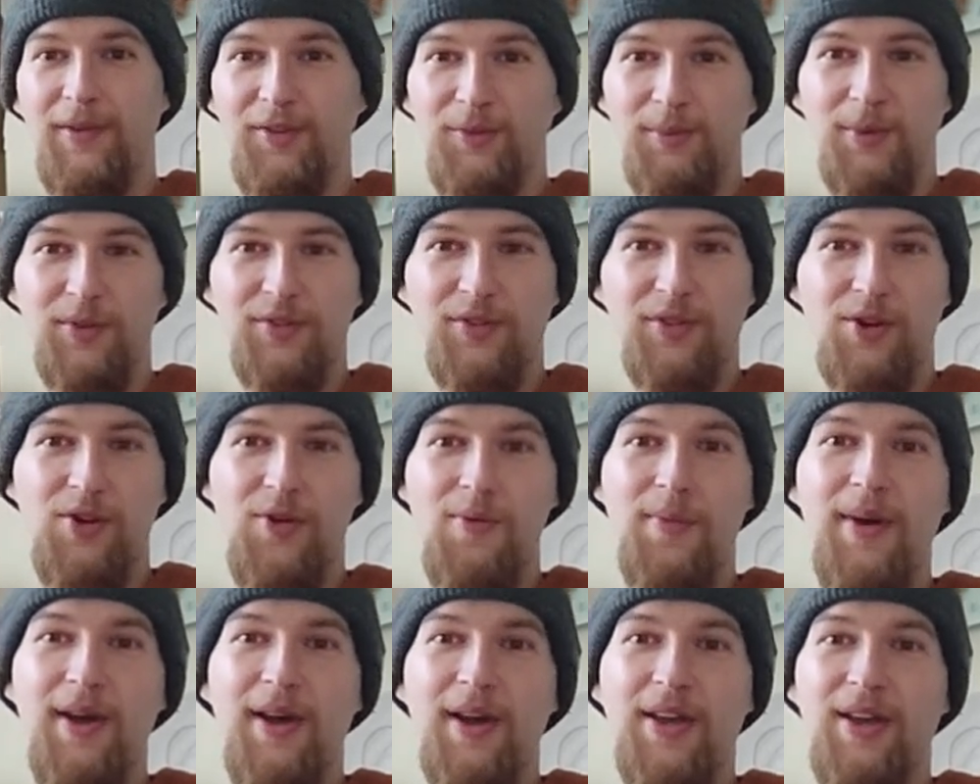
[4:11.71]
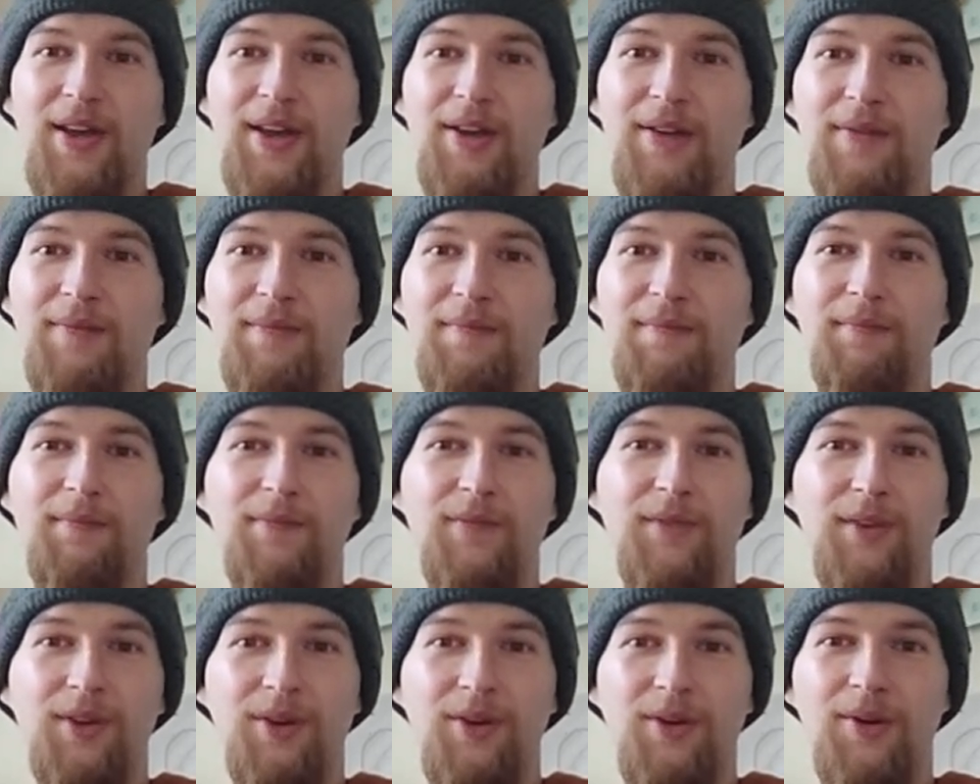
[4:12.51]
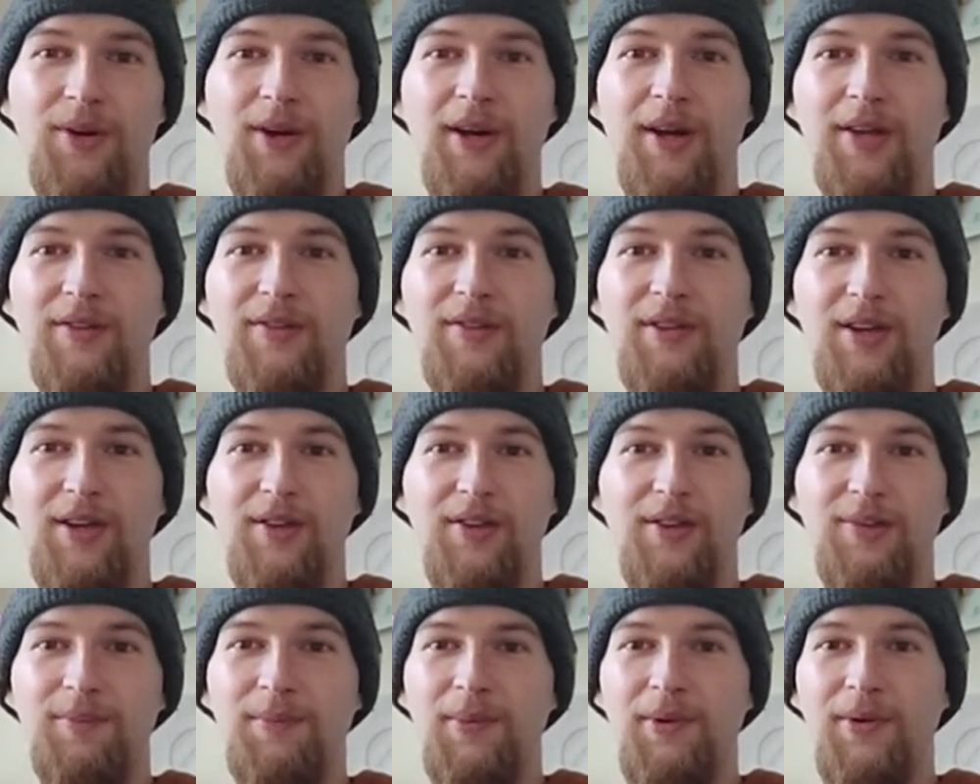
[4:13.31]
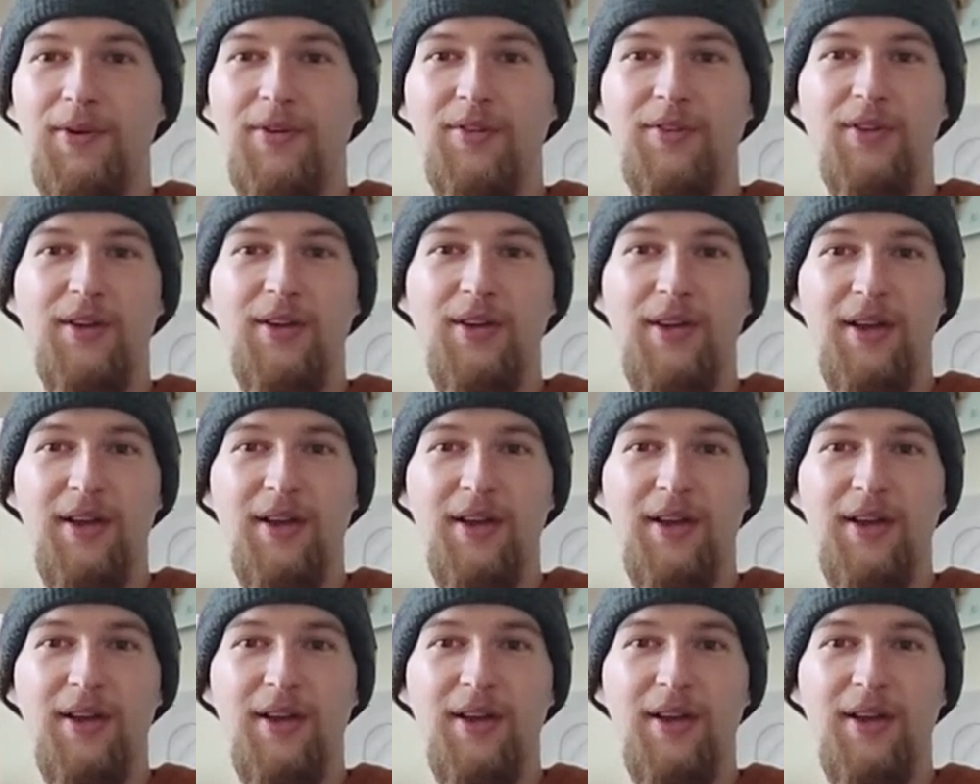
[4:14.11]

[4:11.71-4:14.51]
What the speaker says: was about to go back in, you know, tell these boys,